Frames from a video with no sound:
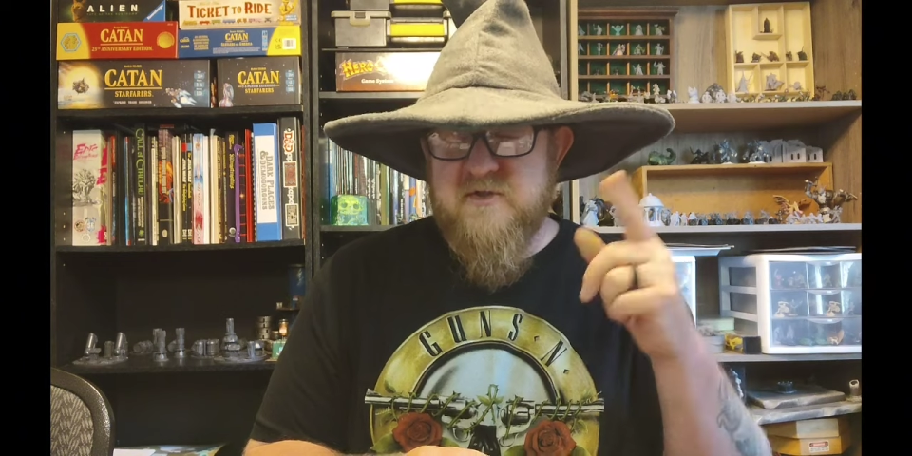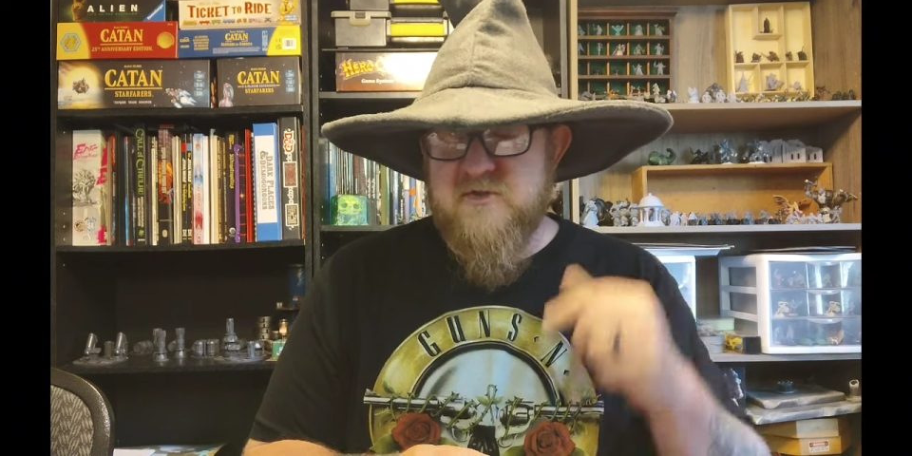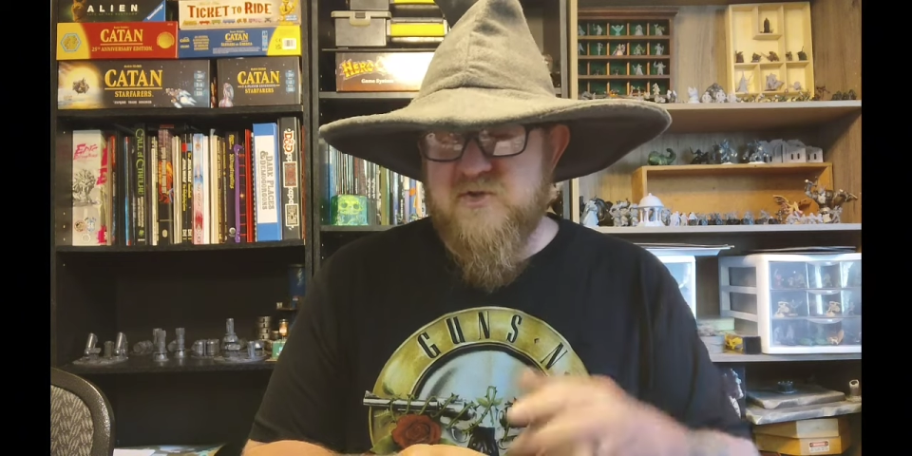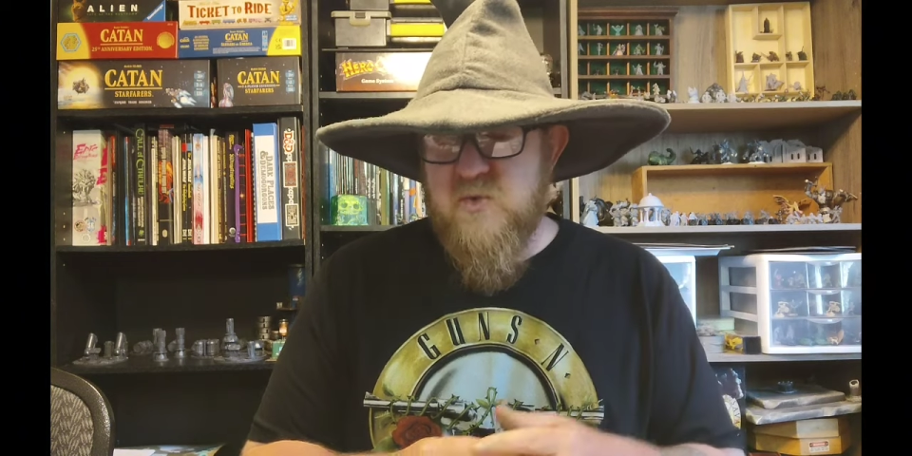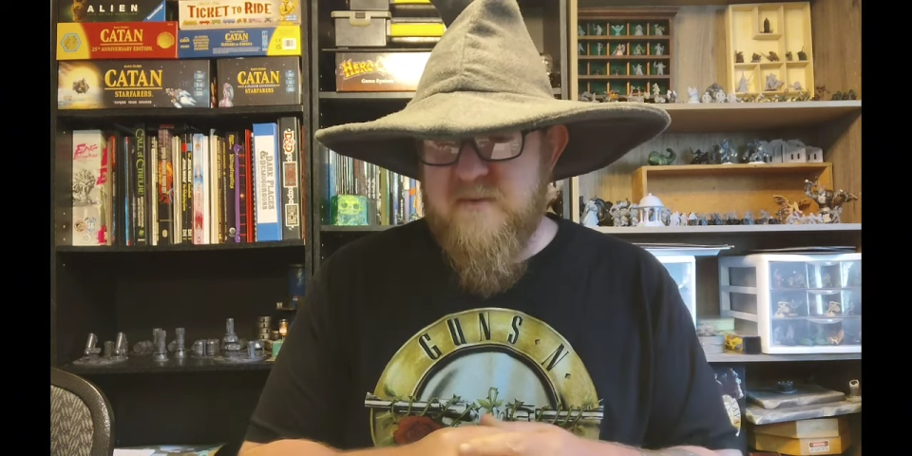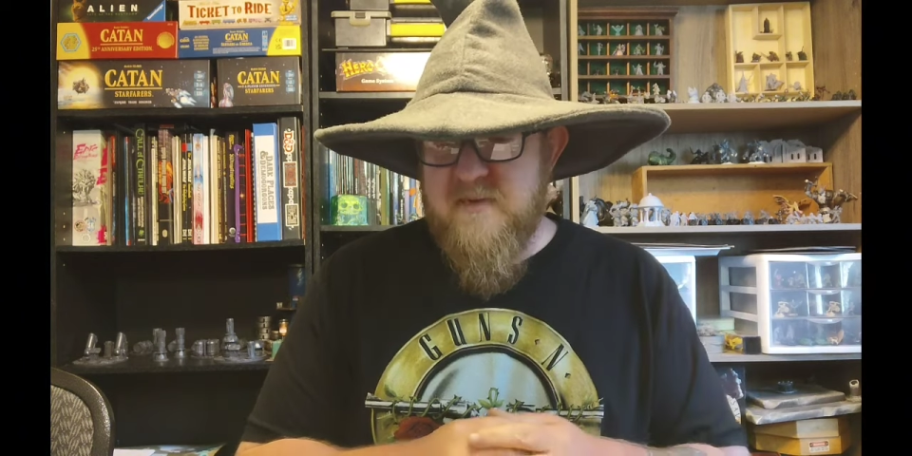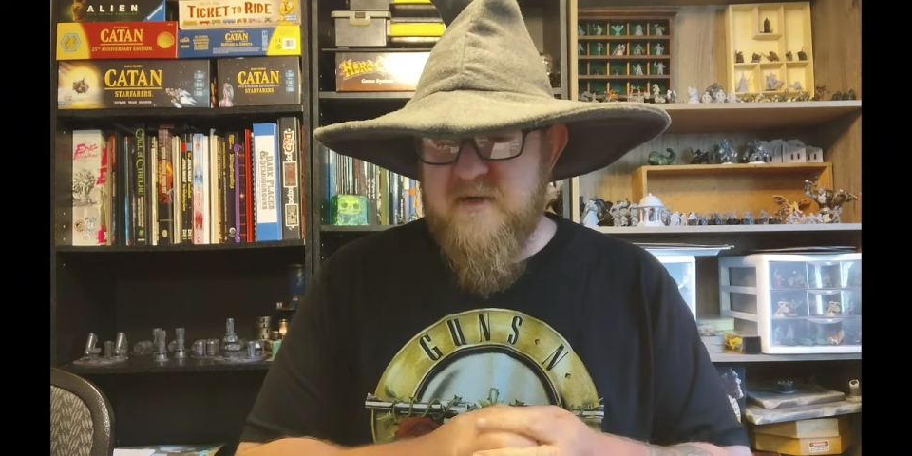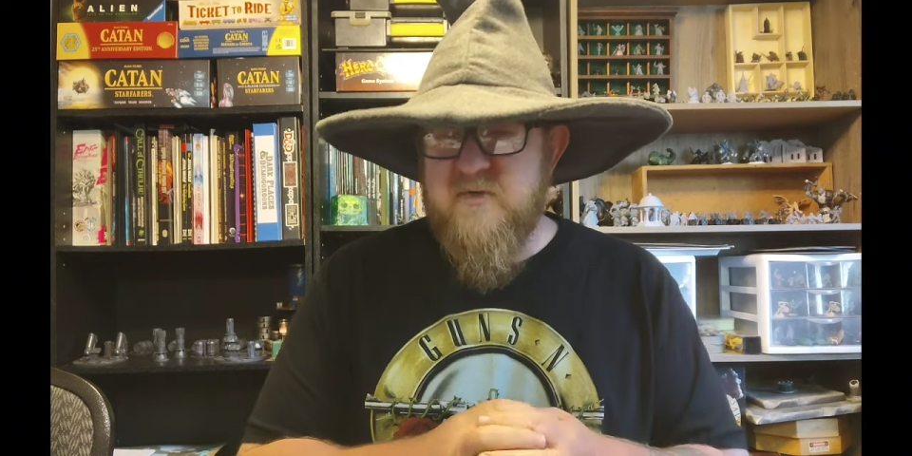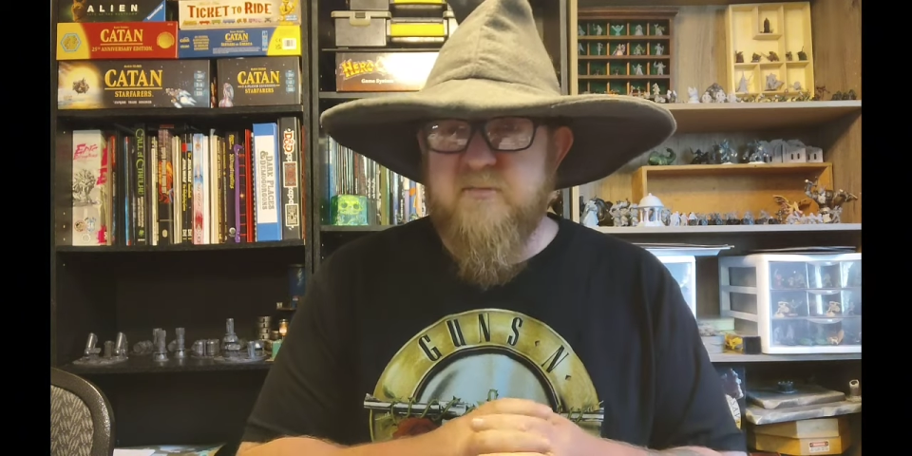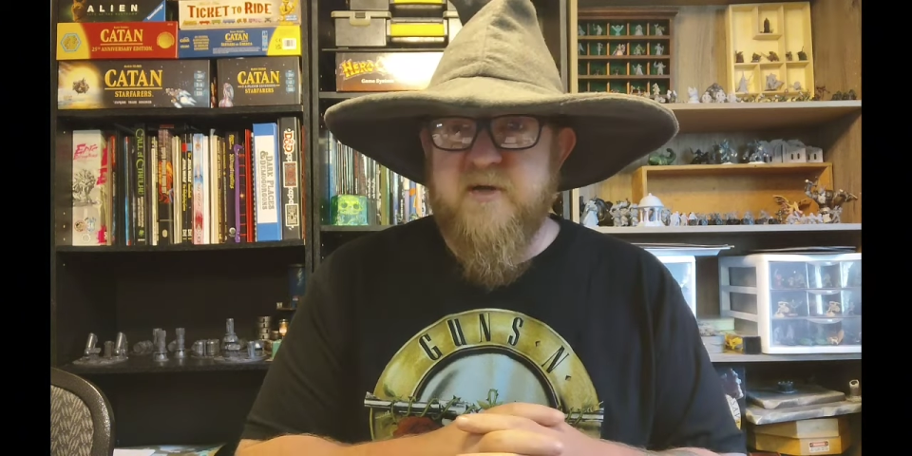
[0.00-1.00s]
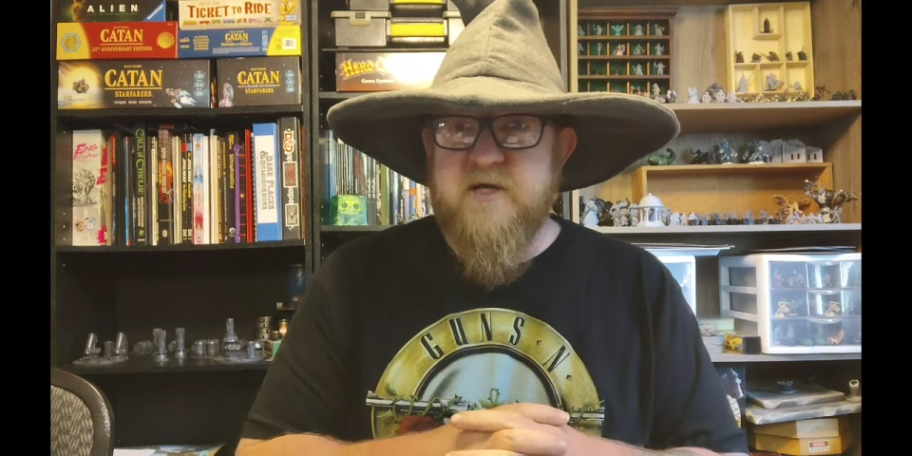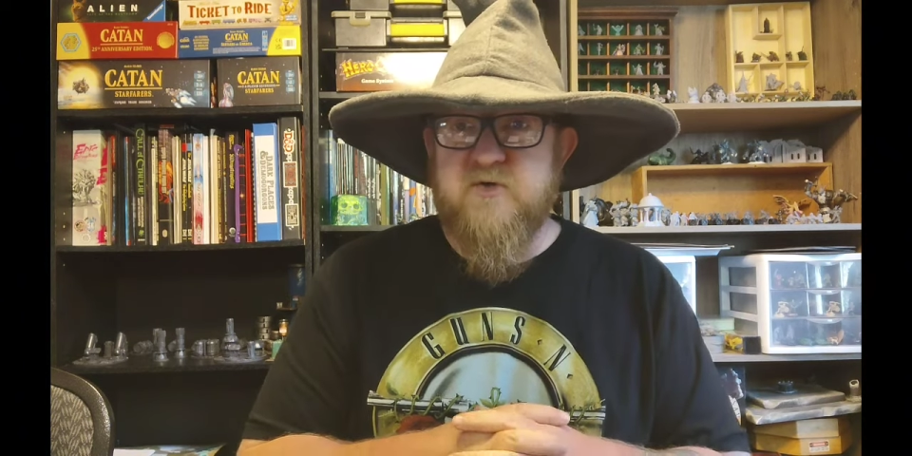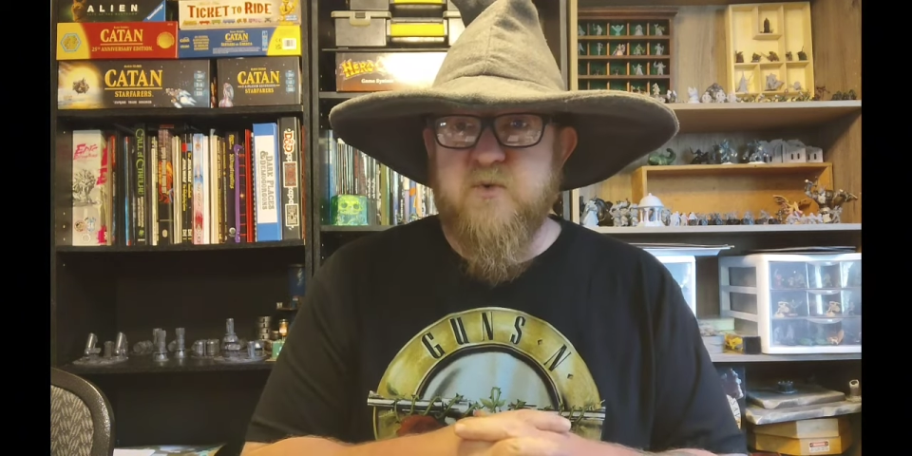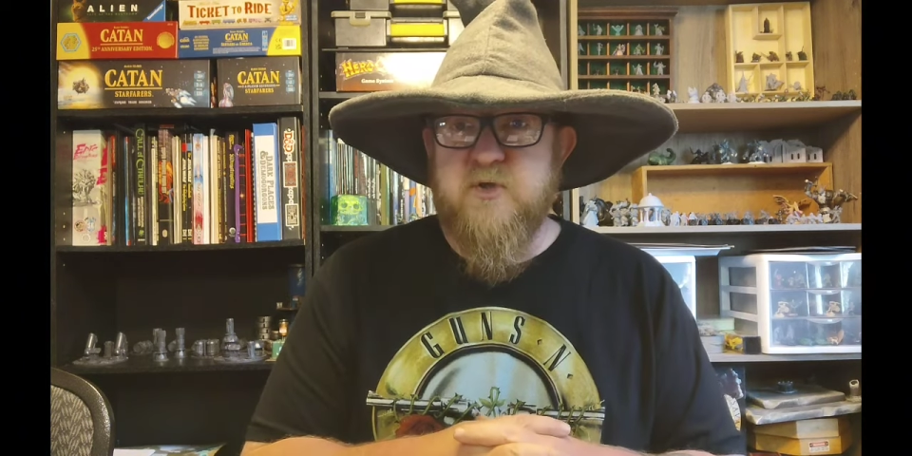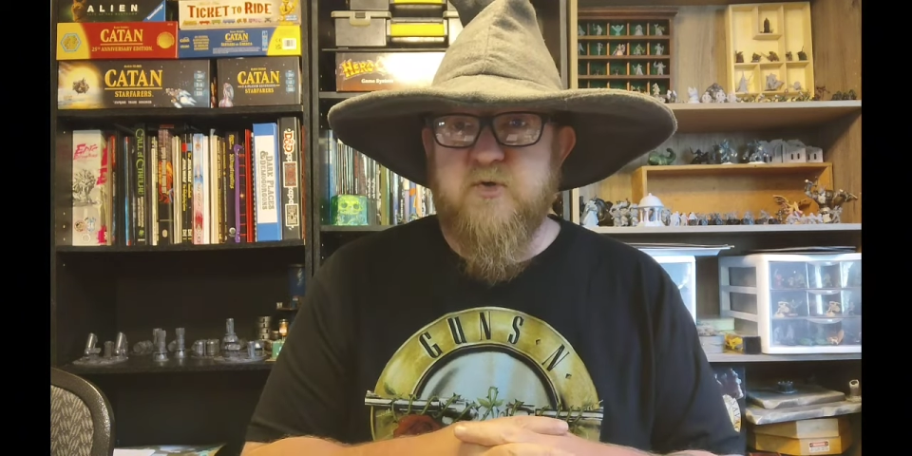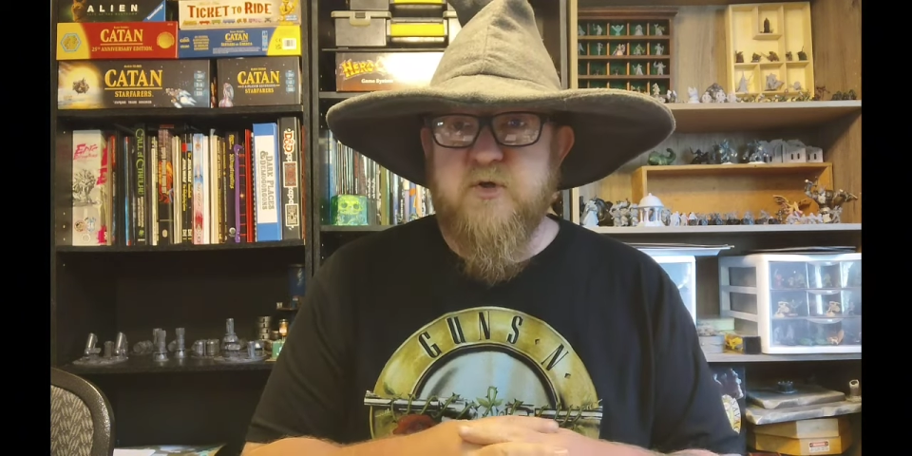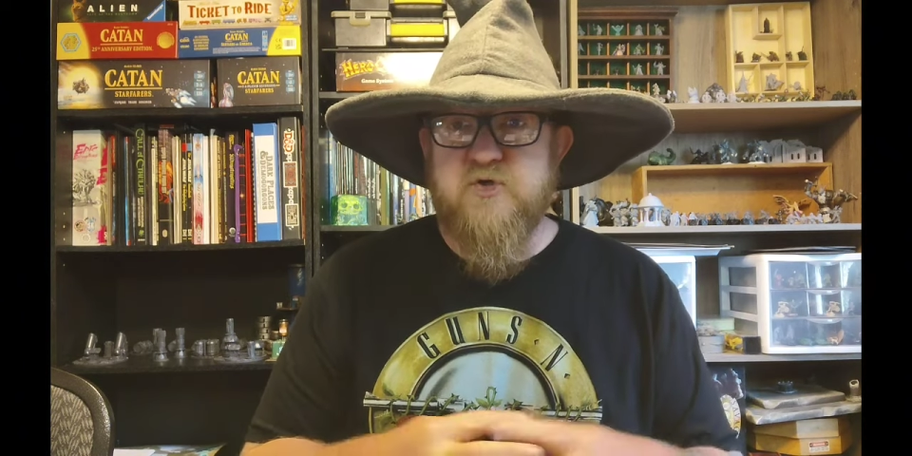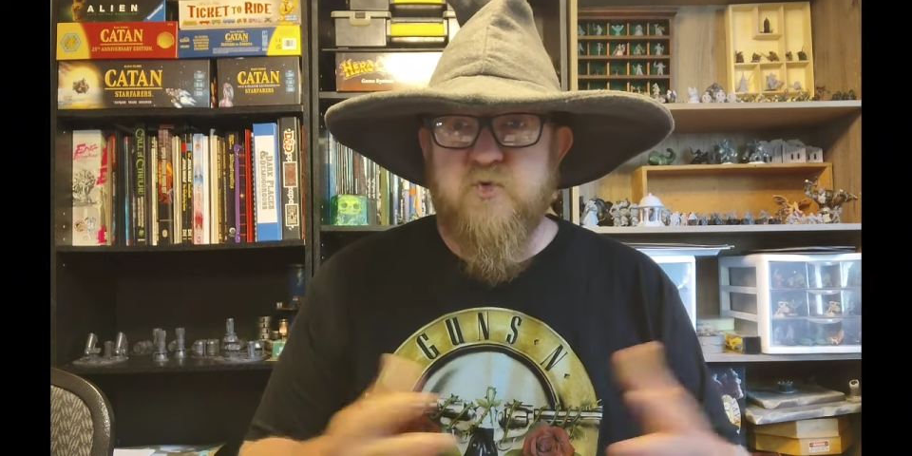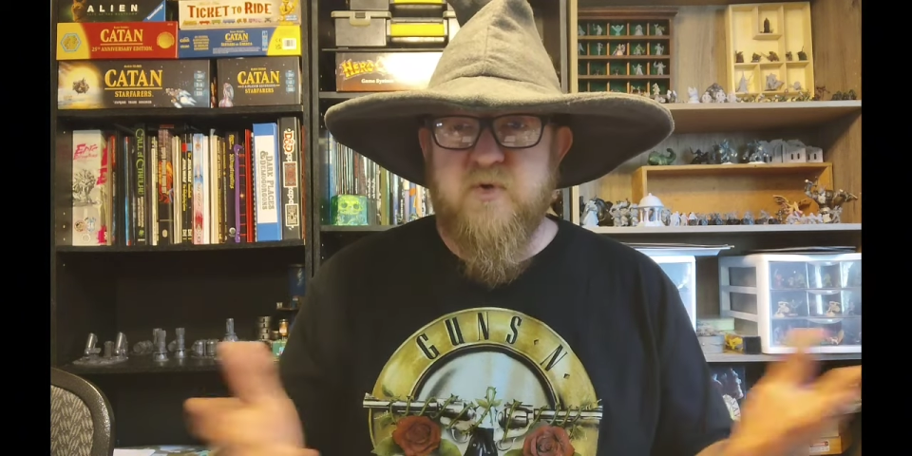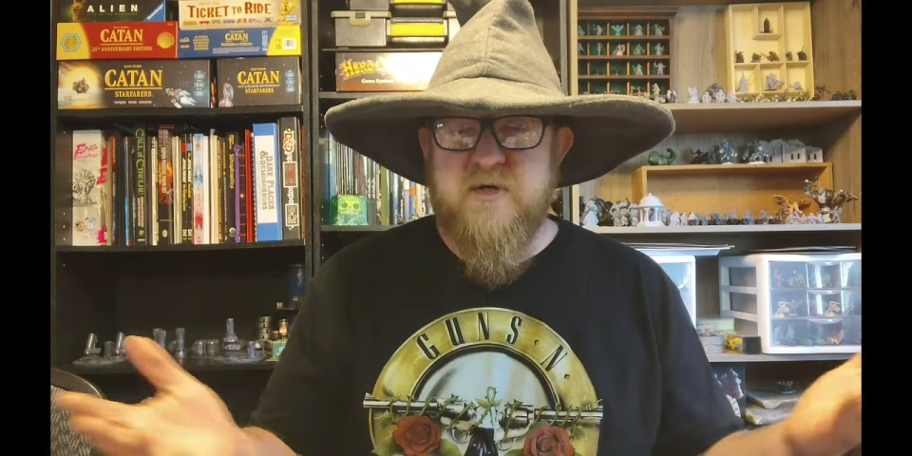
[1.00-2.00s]
There's a join button on the page where you can
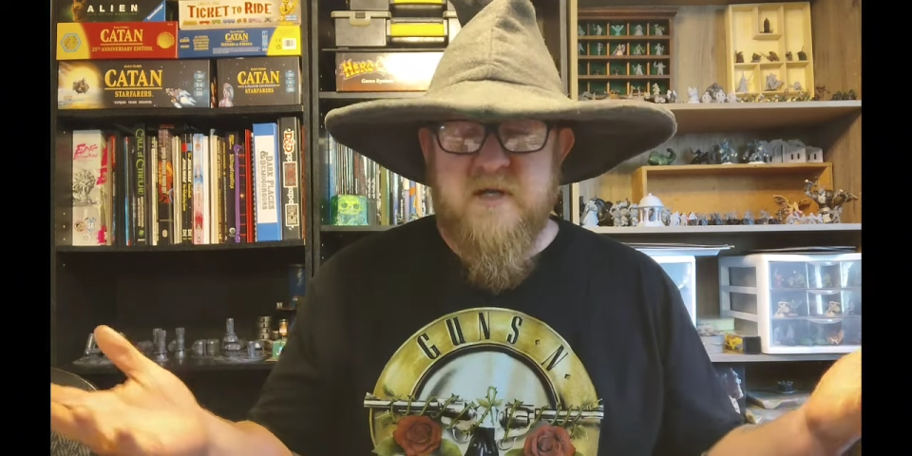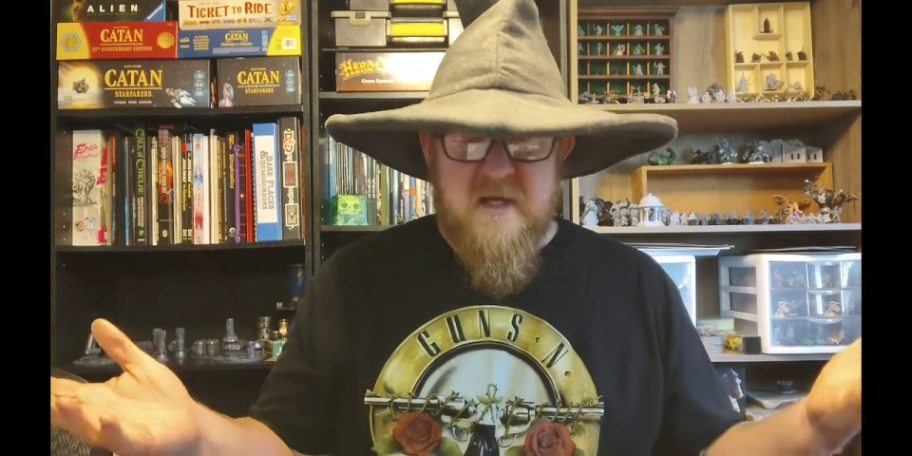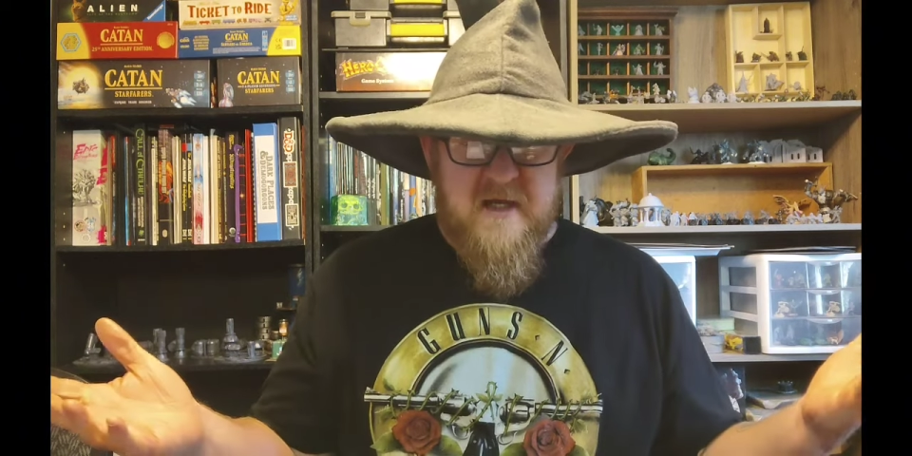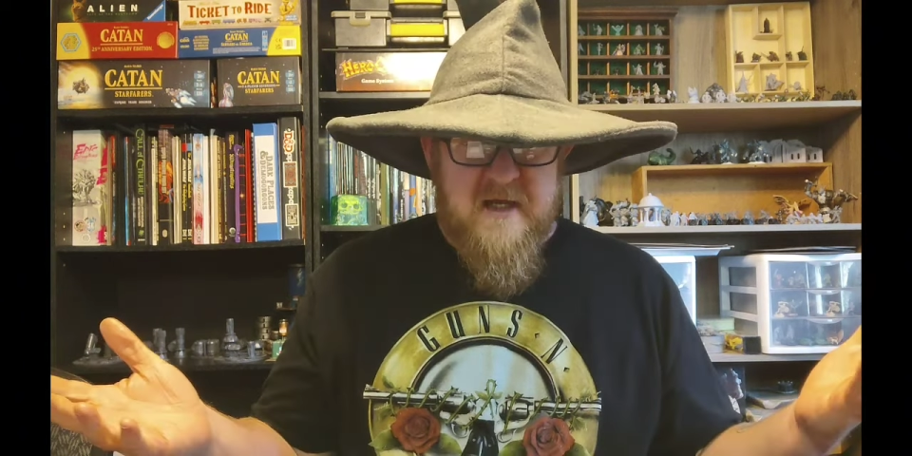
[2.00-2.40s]
join